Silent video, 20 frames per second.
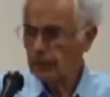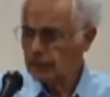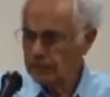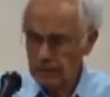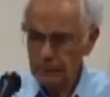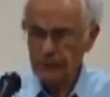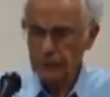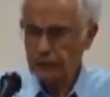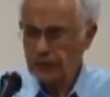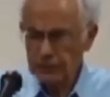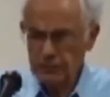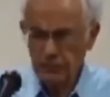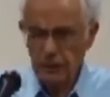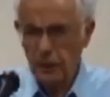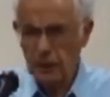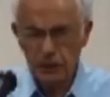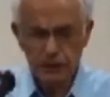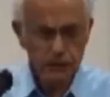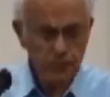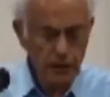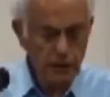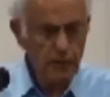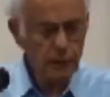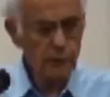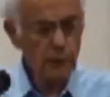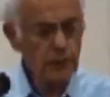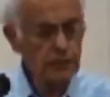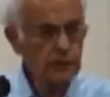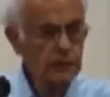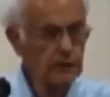But it's written
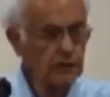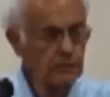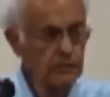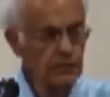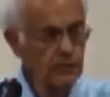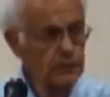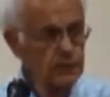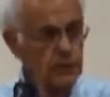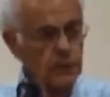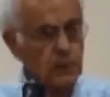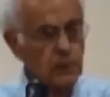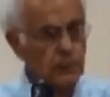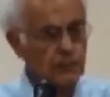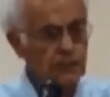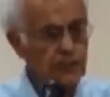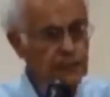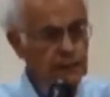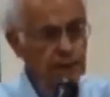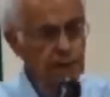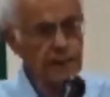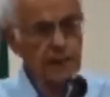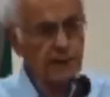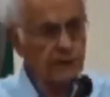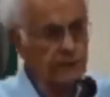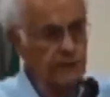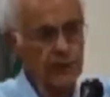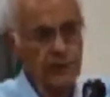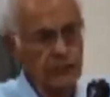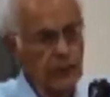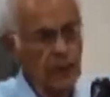also in the book of
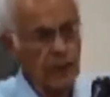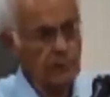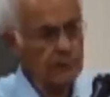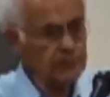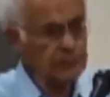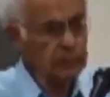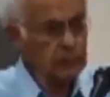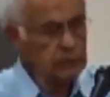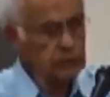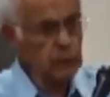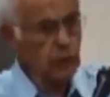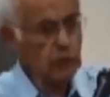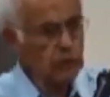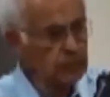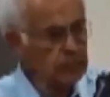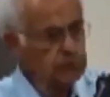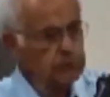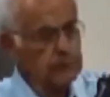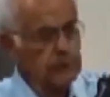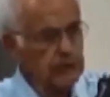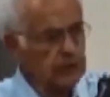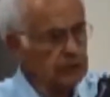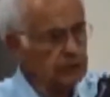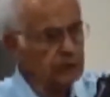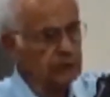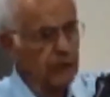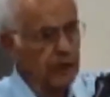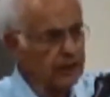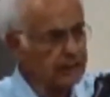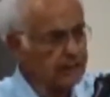Vayikra very often, don't
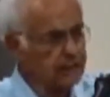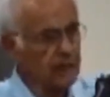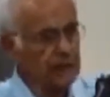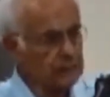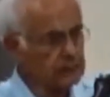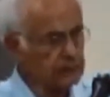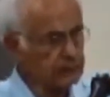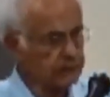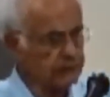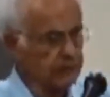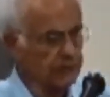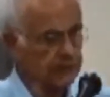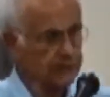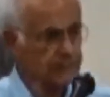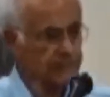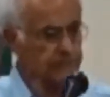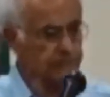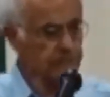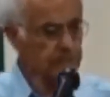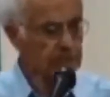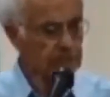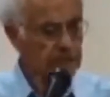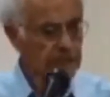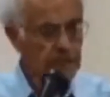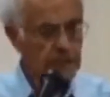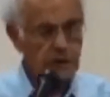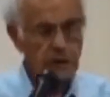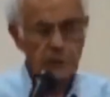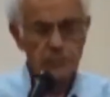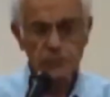bring child sacrifice.
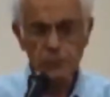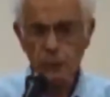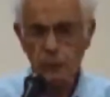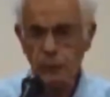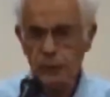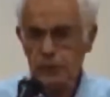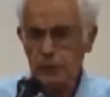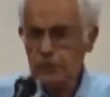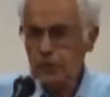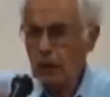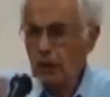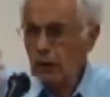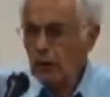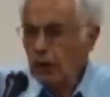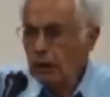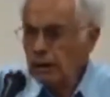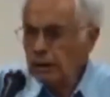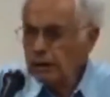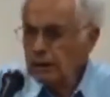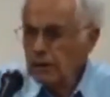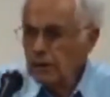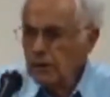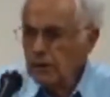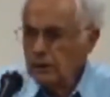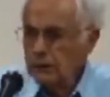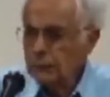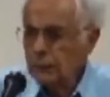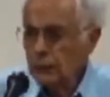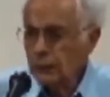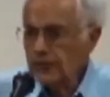So we
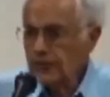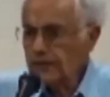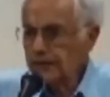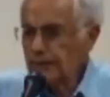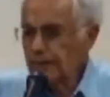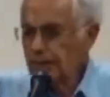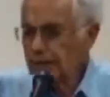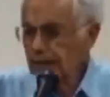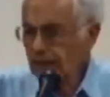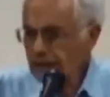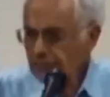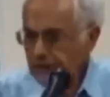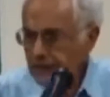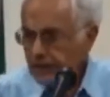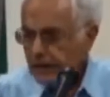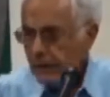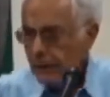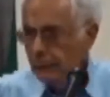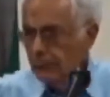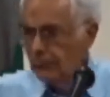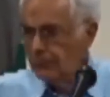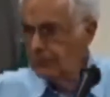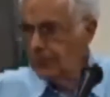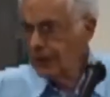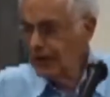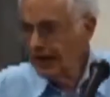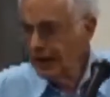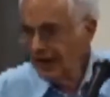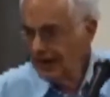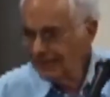go through this testing of
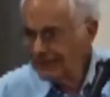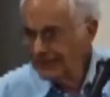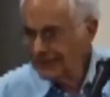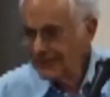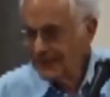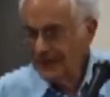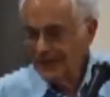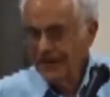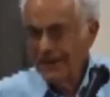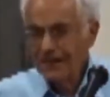Abraham.